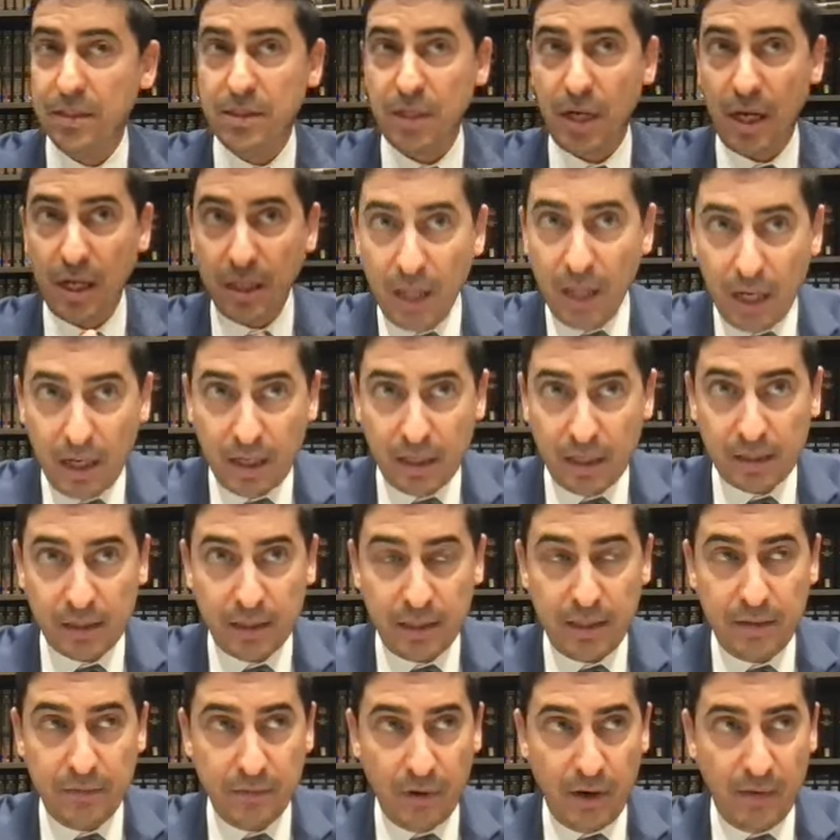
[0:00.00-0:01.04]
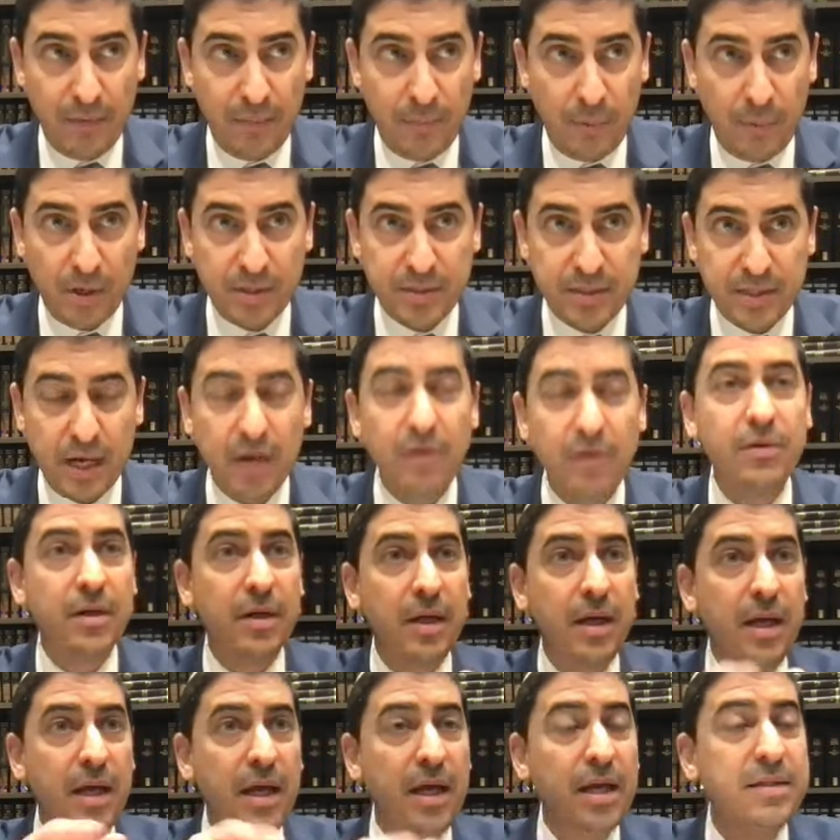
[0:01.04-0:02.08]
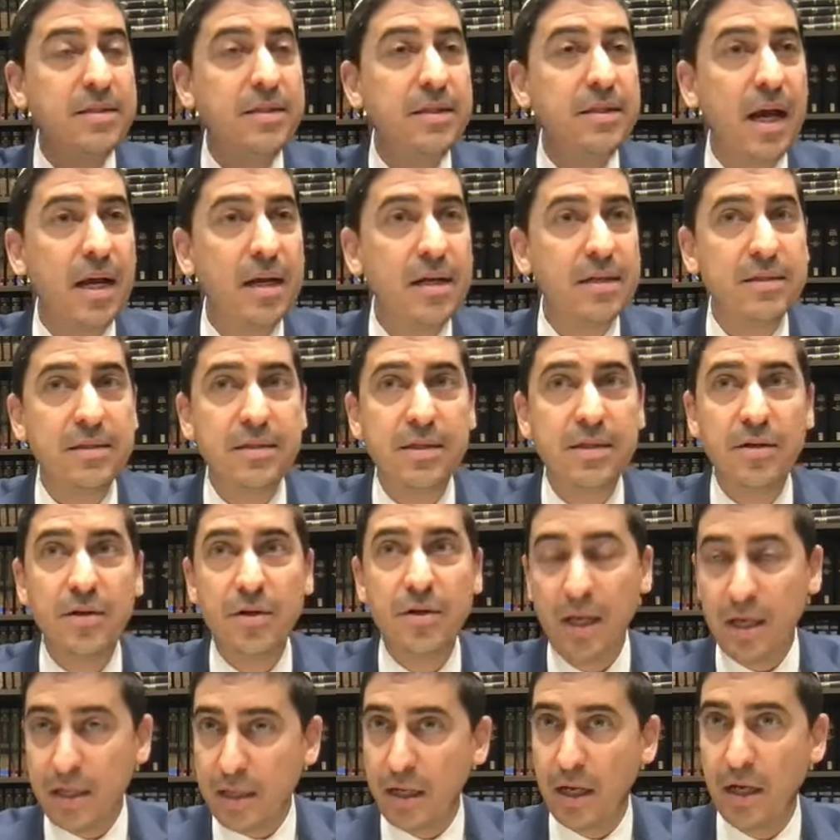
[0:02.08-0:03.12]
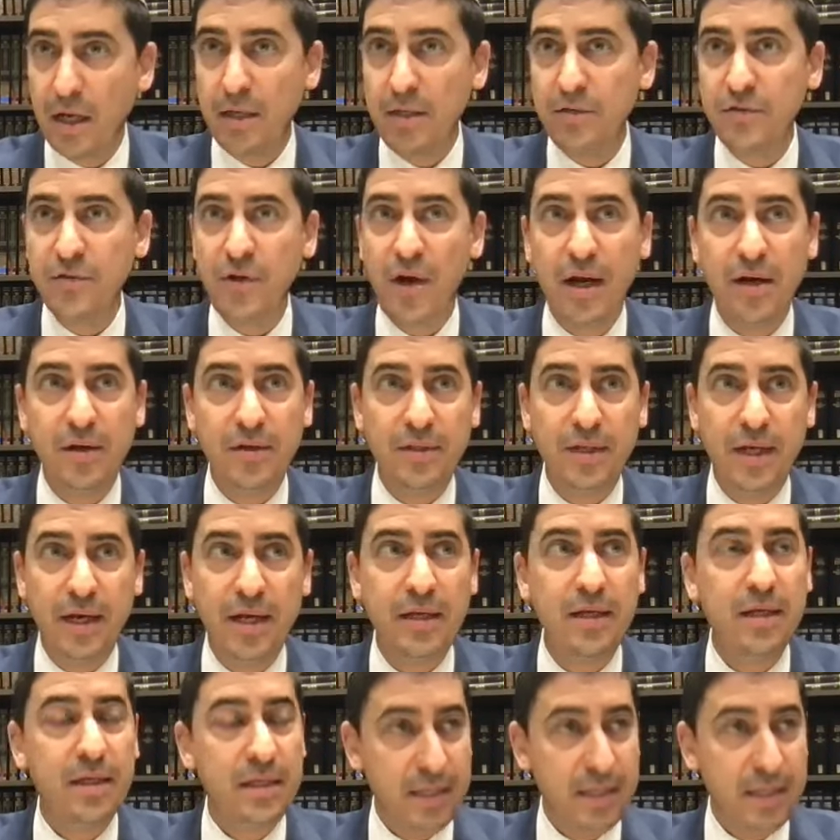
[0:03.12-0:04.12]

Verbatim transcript: So halachically, Rabbah points out, isn't that considered like an entire day?